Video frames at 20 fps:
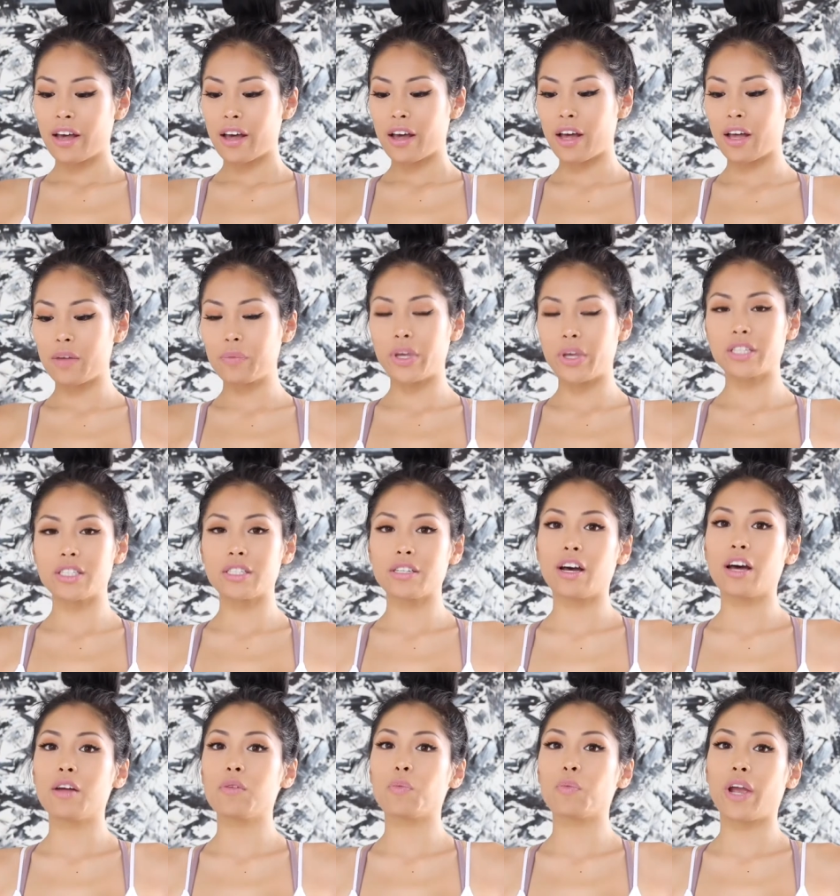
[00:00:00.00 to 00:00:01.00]
Um, it's
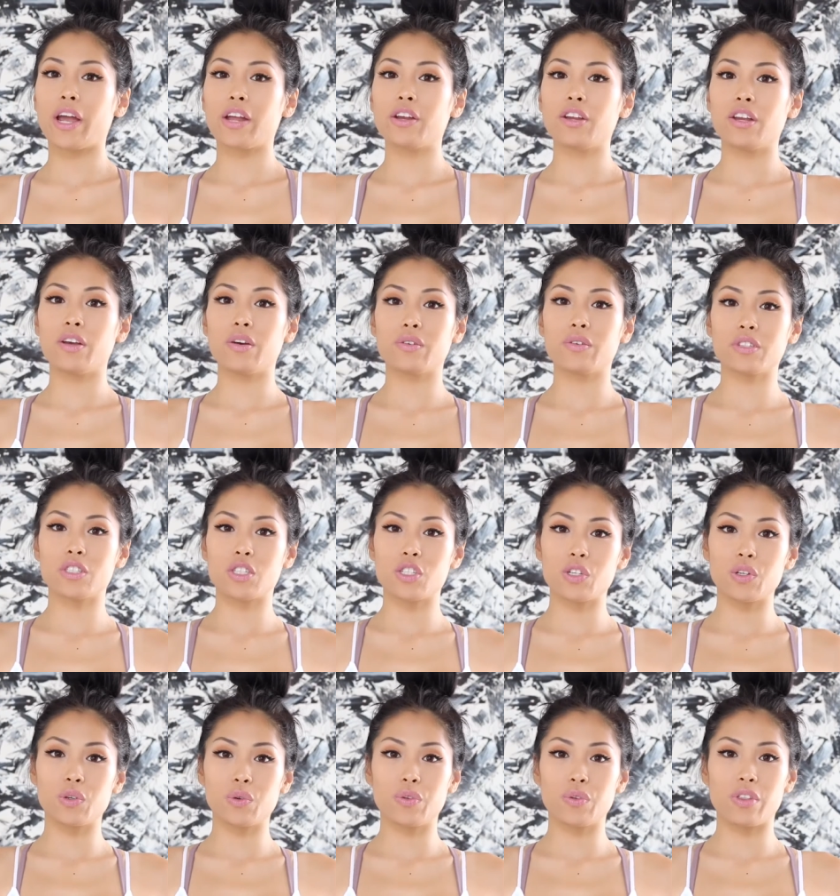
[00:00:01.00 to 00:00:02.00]
not brand new
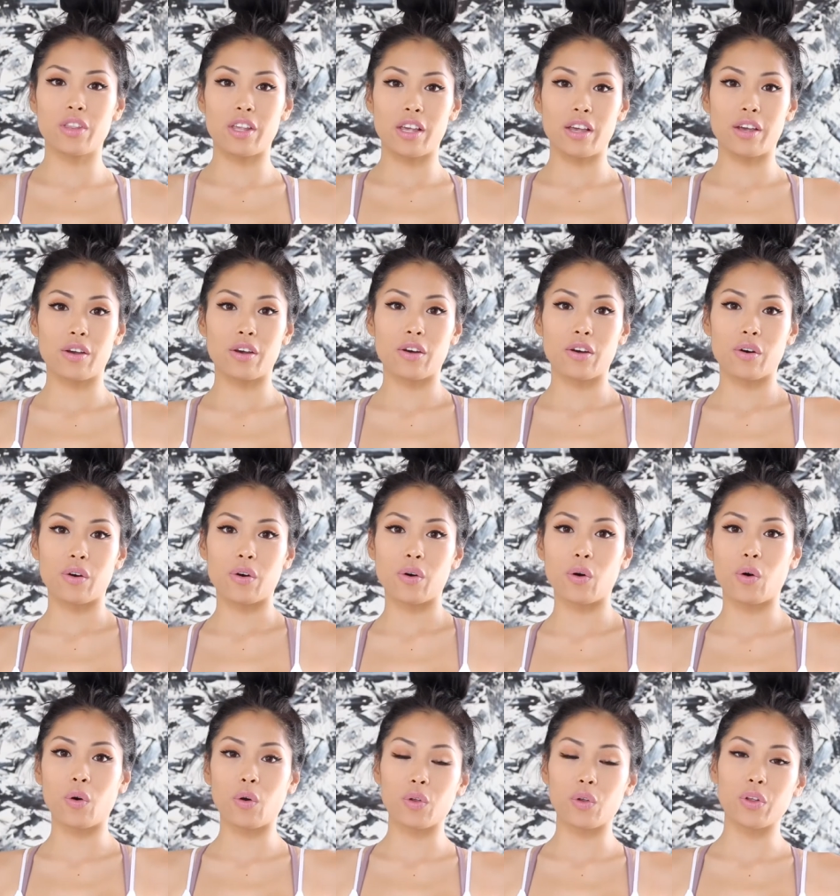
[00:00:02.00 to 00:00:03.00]
to the
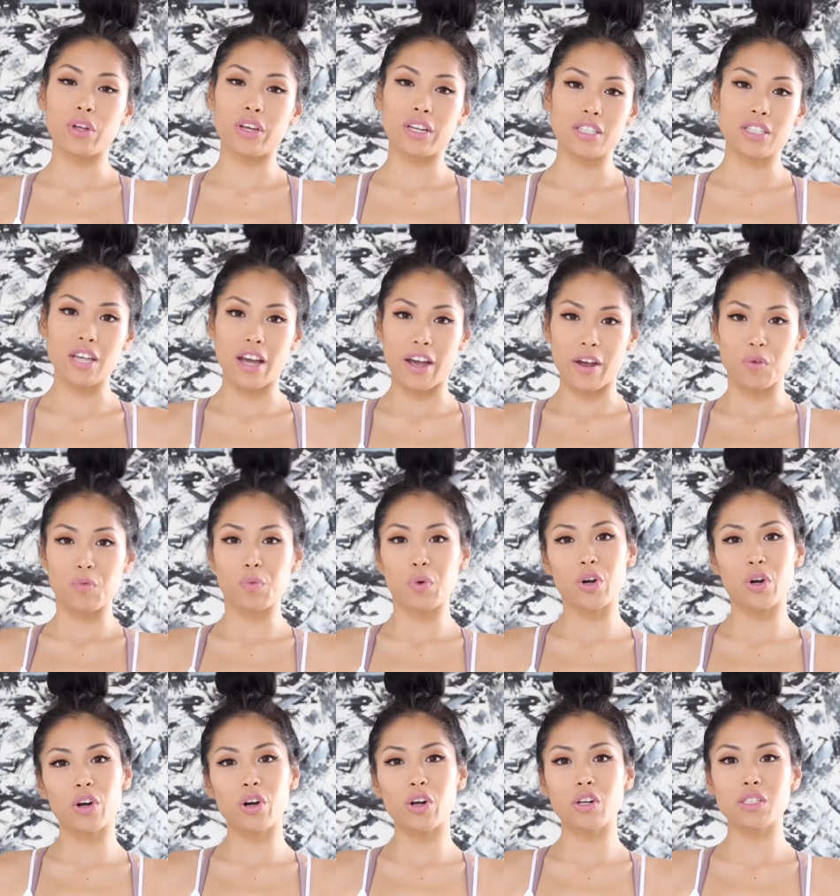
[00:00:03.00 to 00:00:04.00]
whole entire
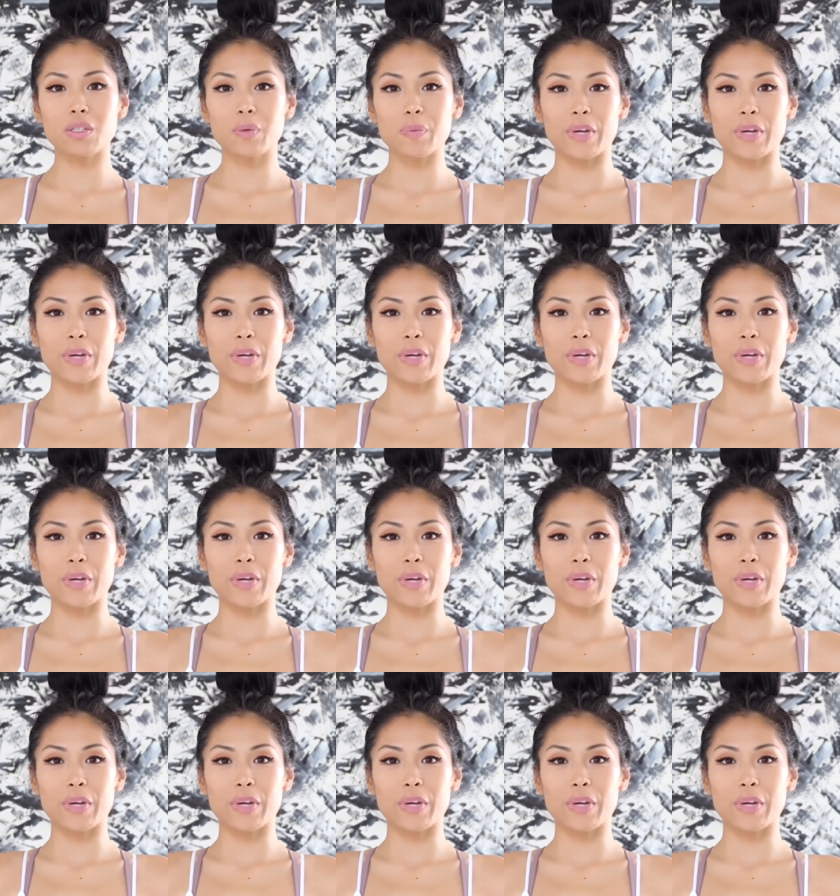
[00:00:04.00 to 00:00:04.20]
world,